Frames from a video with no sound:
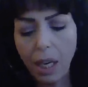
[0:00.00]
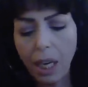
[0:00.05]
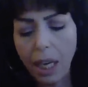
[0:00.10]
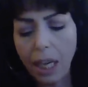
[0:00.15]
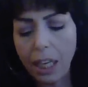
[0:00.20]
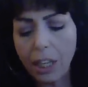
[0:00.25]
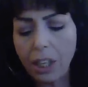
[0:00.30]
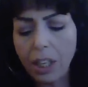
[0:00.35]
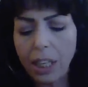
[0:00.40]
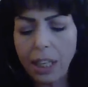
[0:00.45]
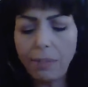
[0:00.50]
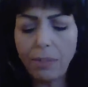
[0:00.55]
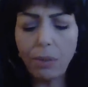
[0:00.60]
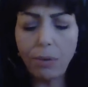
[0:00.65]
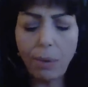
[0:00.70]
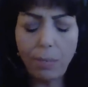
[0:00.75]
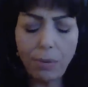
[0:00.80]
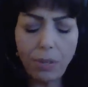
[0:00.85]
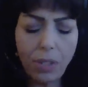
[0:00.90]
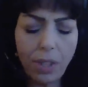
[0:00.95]
It can even
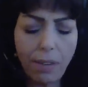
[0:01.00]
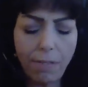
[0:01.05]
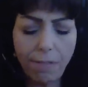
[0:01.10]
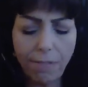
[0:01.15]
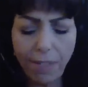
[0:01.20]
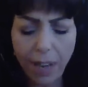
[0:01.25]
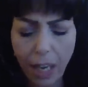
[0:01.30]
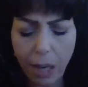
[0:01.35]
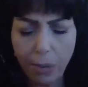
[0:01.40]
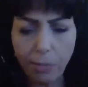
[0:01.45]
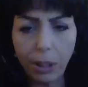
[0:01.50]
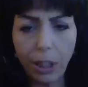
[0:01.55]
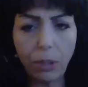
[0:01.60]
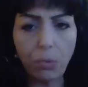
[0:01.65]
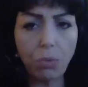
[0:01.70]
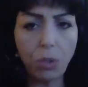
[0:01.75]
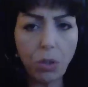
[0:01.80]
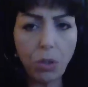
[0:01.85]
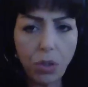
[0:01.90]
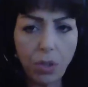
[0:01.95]
represent family,
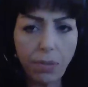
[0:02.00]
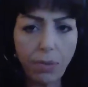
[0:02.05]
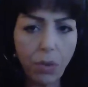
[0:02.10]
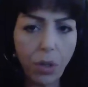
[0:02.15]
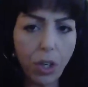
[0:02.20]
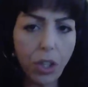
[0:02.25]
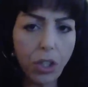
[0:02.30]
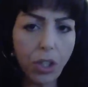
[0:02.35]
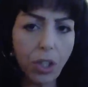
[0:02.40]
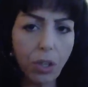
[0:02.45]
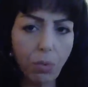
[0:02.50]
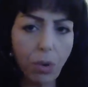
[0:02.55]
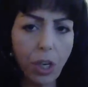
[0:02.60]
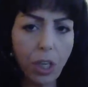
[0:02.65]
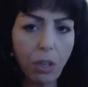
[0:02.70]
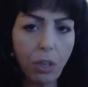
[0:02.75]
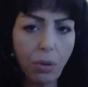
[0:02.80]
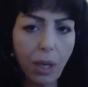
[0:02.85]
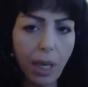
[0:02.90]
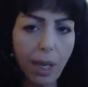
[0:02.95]
roots of origin, where
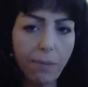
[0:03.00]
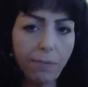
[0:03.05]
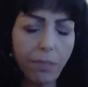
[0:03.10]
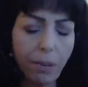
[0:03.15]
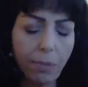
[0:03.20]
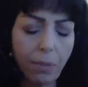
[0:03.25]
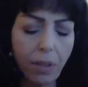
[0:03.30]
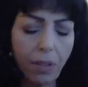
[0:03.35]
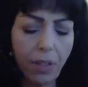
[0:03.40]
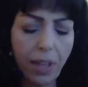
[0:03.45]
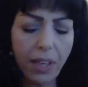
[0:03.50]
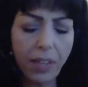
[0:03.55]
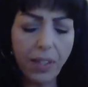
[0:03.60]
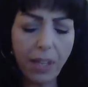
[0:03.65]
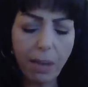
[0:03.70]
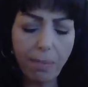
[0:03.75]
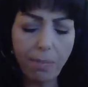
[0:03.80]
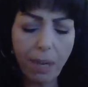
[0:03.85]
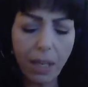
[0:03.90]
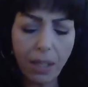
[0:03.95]
you come from, the things
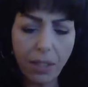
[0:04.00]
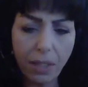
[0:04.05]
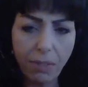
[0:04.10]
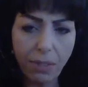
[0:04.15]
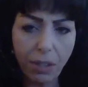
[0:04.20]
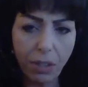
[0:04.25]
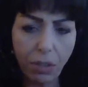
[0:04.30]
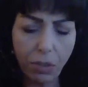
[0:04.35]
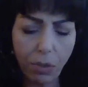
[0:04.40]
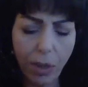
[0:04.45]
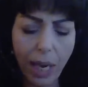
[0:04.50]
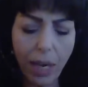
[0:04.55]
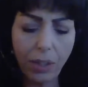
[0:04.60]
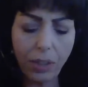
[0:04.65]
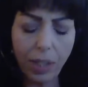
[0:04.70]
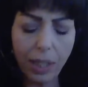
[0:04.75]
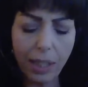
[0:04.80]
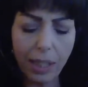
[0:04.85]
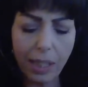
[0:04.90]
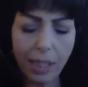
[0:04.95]
that make us feel
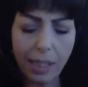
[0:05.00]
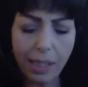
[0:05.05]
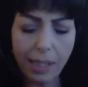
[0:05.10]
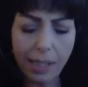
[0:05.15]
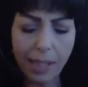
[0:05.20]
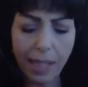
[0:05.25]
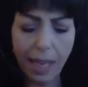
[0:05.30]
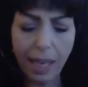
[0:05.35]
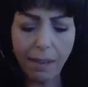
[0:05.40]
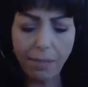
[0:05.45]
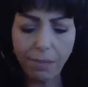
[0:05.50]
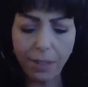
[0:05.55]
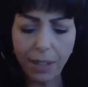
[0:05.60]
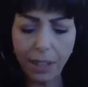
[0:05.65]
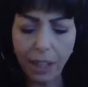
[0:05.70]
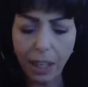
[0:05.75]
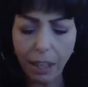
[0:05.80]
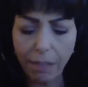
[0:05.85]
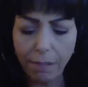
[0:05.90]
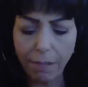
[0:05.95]
grounded and safe
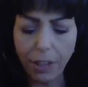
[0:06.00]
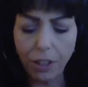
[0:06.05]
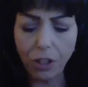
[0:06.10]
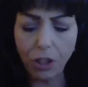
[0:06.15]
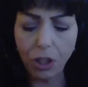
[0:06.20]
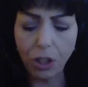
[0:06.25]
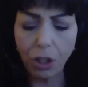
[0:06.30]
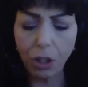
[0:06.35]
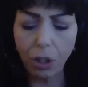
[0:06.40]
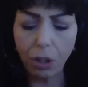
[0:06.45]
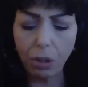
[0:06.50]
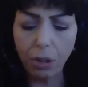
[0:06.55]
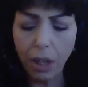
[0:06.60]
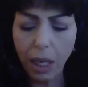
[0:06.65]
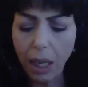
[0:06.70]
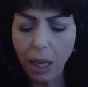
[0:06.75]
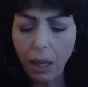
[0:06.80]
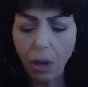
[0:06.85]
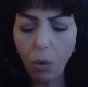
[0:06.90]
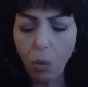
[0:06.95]
and conventional,
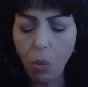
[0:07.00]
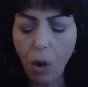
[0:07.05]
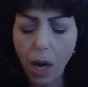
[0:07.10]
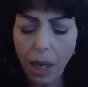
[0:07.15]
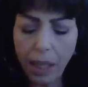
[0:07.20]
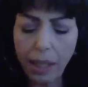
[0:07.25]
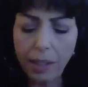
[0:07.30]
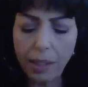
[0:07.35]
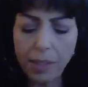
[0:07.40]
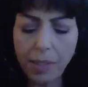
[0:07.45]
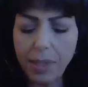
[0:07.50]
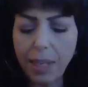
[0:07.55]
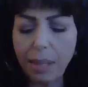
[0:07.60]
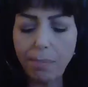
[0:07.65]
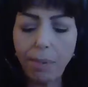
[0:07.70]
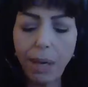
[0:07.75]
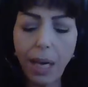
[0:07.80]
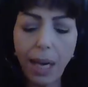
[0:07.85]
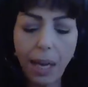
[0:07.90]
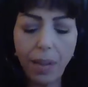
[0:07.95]
walking the
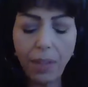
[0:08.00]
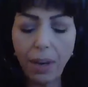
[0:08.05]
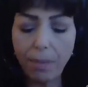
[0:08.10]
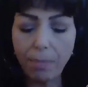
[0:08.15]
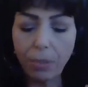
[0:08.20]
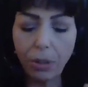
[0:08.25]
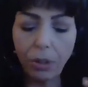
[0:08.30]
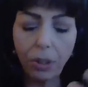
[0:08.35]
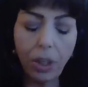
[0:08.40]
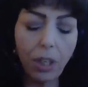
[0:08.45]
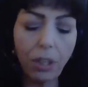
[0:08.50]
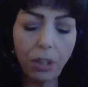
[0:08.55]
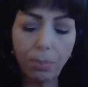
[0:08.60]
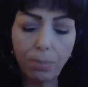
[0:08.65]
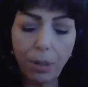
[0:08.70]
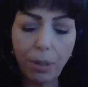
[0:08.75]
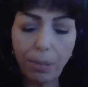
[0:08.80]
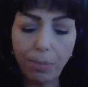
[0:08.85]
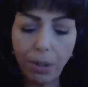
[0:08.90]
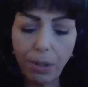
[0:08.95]
same path that a million other
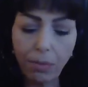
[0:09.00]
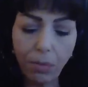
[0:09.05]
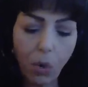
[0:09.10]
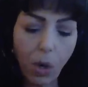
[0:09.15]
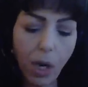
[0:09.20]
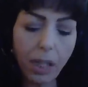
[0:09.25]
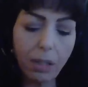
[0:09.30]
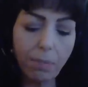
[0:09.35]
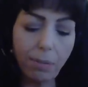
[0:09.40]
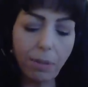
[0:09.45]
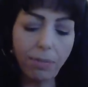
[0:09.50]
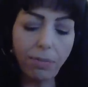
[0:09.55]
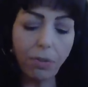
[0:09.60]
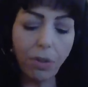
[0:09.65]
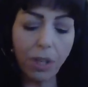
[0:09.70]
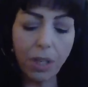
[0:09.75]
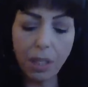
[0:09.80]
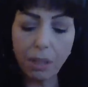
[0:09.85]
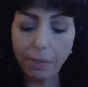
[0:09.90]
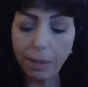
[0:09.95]
people have walked
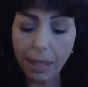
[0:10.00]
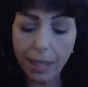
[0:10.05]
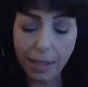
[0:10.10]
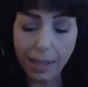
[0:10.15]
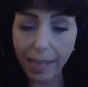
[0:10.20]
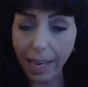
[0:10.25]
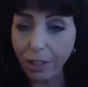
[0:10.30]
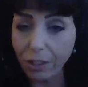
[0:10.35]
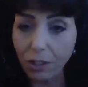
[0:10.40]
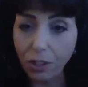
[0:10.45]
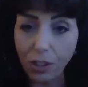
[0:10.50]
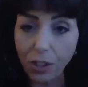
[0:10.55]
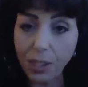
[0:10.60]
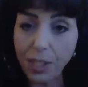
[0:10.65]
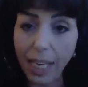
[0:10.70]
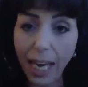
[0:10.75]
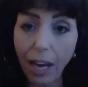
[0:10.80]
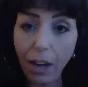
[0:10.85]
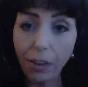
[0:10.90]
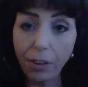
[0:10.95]
before us, because that's
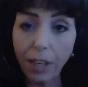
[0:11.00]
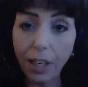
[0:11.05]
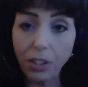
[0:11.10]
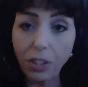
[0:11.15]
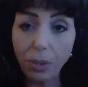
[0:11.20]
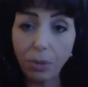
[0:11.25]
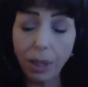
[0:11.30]
just how they do